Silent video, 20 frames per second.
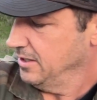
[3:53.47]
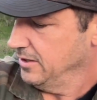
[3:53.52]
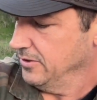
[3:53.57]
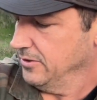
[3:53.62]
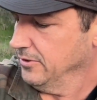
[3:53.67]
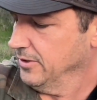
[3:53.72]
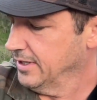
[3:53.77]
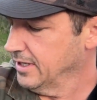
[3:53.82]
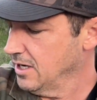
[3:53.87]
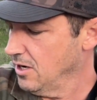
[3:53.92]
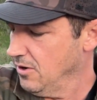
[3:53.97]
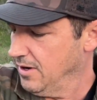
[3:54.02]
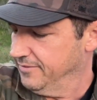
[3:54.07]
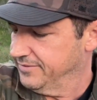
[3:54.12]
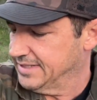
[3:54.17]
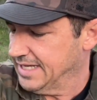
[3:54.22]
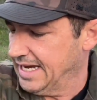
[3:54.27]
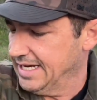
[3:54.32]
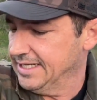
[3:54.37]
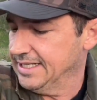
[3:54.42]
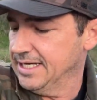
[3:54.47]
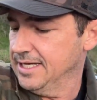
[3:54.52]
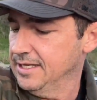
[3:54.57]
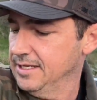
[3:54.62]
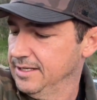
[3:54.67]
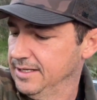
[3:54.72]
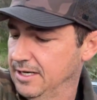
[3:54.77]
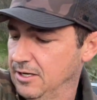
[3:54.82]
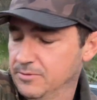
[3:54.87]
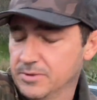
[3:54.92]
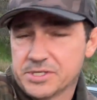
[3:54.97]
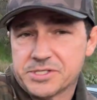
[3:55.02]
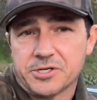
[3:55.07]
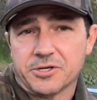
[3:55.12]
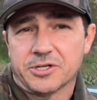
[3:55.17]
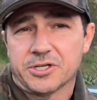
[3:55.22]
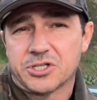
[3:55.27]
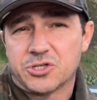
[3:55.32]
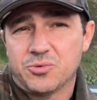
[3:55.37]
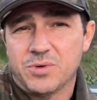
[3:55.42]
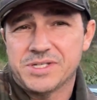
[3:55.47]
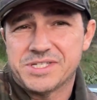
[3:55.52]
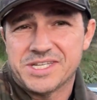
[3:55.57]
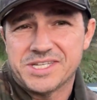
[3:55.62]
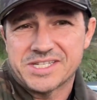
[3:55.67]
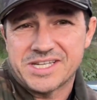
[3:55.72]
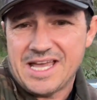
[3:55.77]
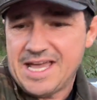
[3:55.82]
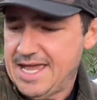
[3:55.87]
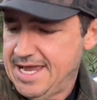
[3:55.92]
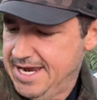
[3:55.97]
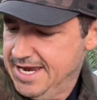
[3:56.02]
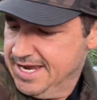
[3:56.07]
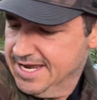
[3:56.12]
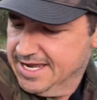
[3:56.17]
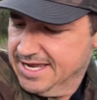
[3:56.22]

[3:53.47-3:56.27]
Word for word: There we go, I've tightened it. Now I'm gonna start to twist this guy.